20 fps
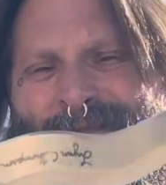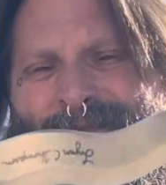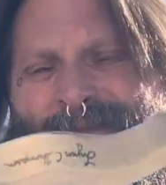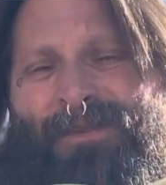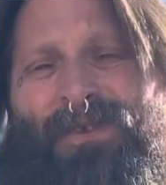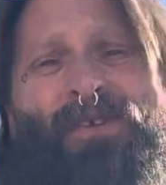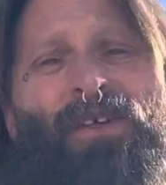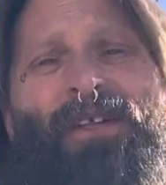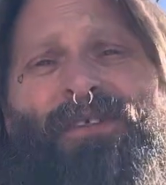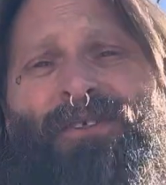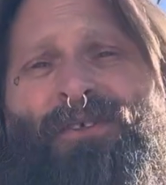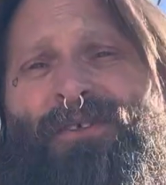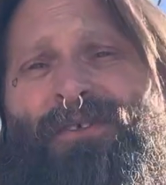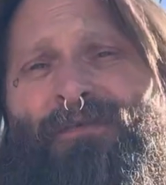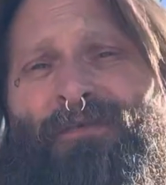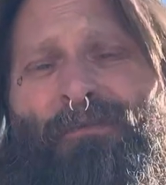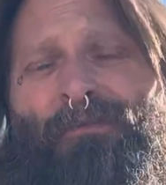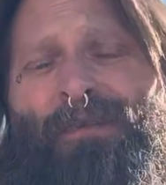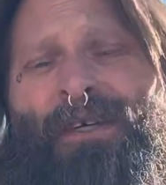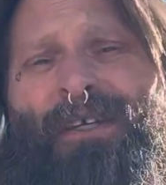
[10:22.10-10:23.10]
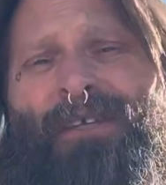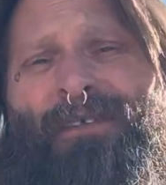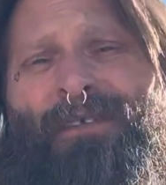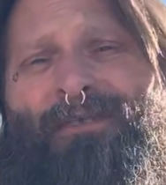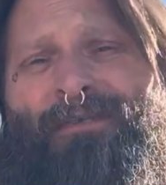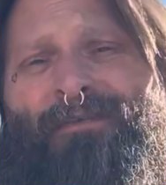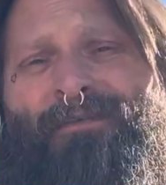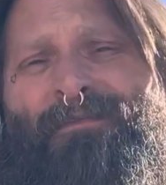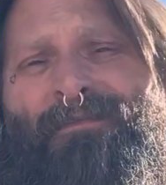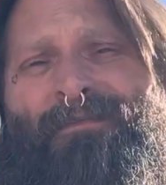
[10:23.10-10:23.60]
So that's good for me
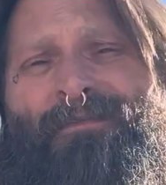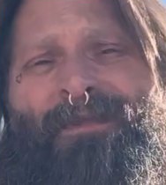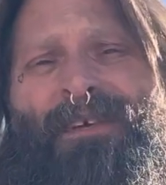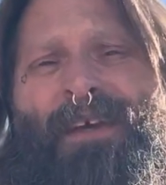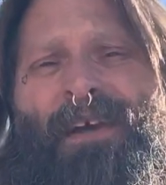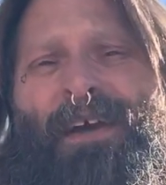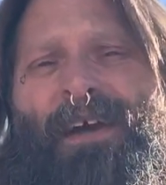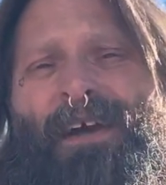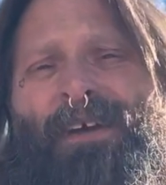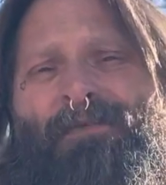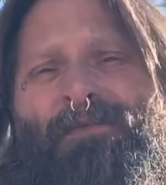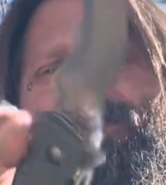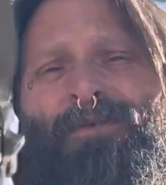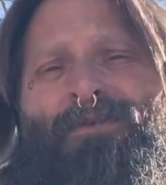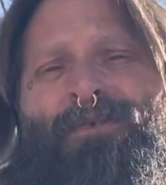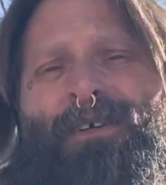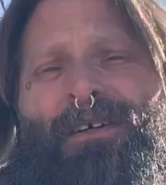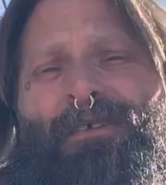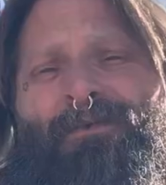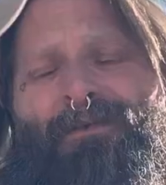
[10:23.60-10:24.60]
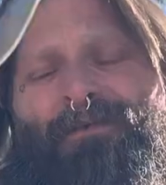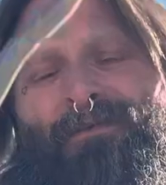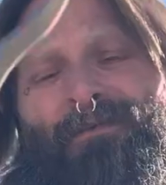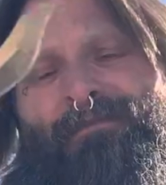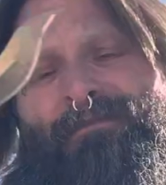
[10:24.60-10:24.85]
and for whoever